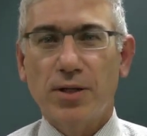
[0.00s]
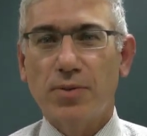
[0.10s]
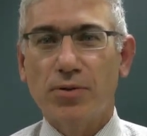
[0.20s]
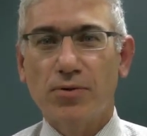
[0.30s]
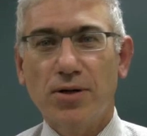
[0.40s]

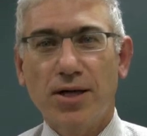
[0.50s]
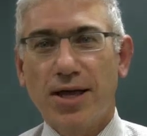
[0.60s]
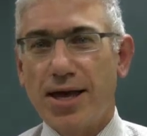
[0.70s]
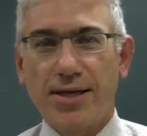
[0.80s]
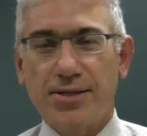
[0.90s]
people
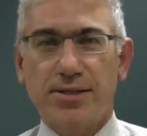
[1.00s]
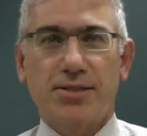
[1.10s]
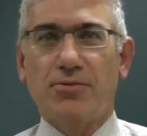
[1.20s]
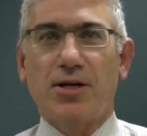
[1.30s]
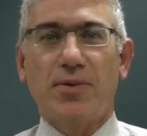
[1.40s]
and just
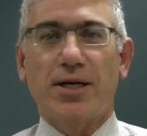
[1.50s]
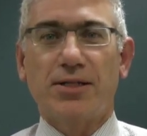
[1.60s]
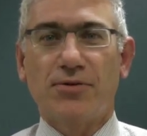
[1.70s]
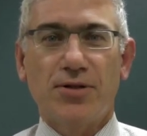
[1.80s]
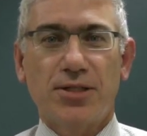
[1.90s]
to really make a
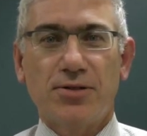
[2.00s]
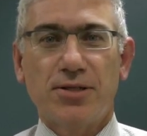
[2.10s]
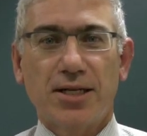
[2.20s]
difference in New